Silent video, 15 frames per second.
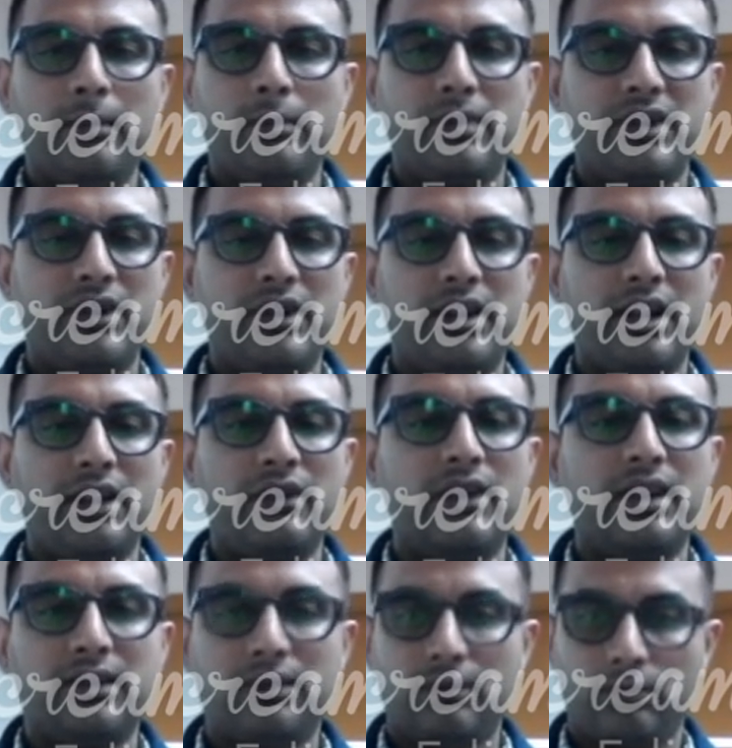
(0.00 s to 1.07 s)
present
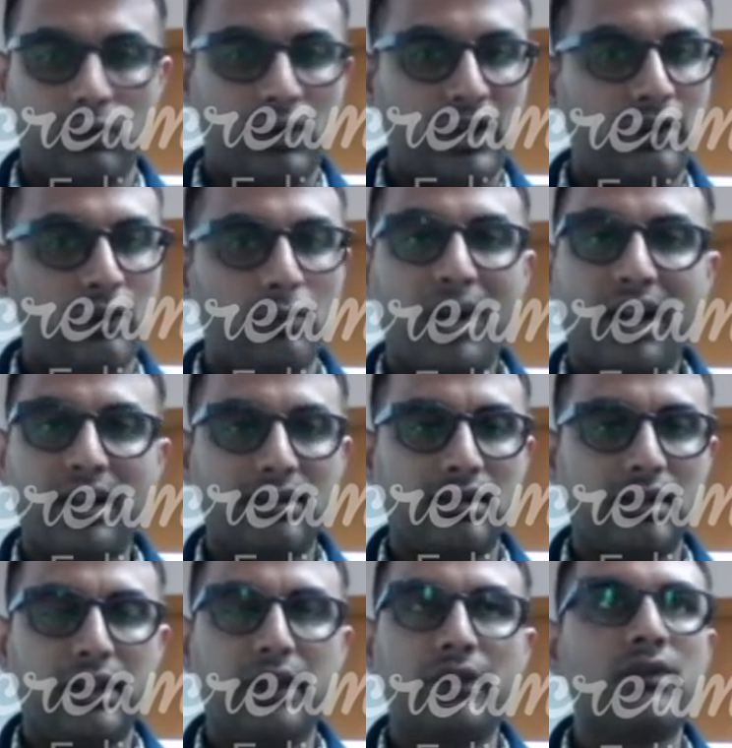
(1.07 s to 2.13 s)
address, what is your
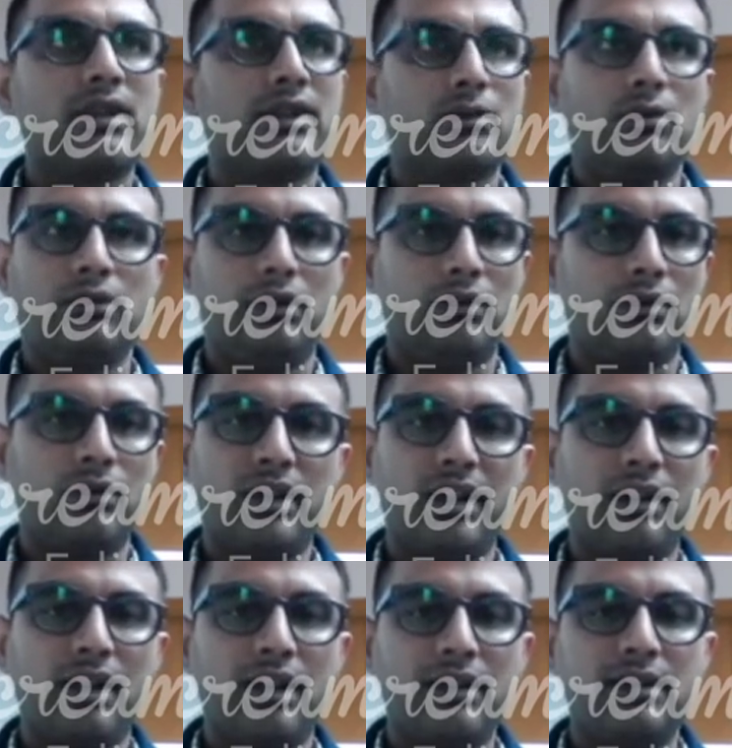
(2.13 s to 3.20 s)
Pakistani address on your
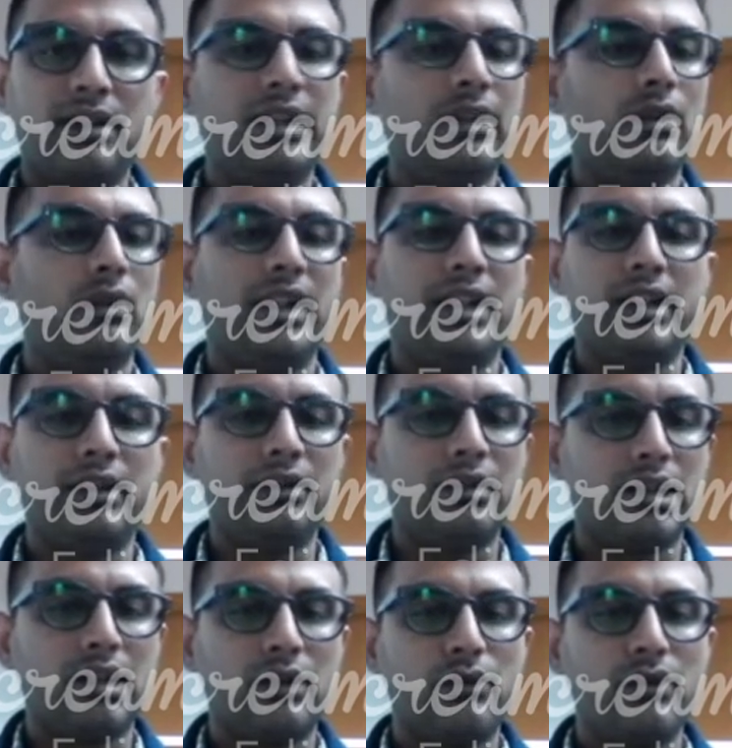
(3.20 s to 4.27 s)
CNIC or any
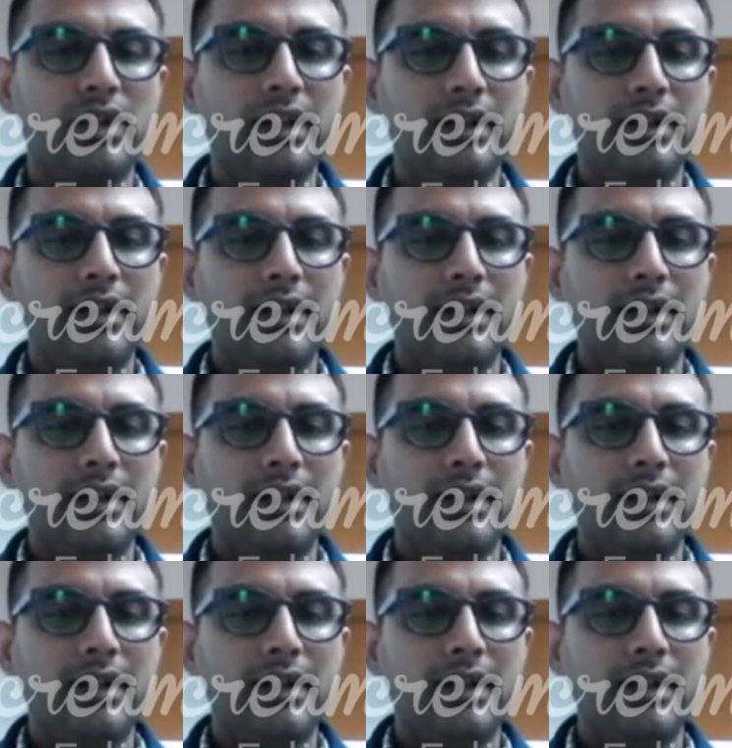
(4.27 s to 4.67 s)
other country,